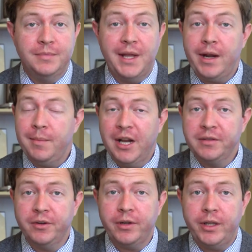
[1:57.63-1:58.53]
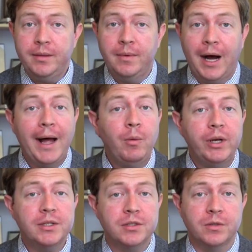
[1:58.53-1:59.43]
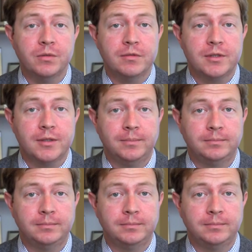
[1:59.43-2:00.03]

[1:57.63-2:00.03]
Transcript: Danny Monteverde, Eyewitness News.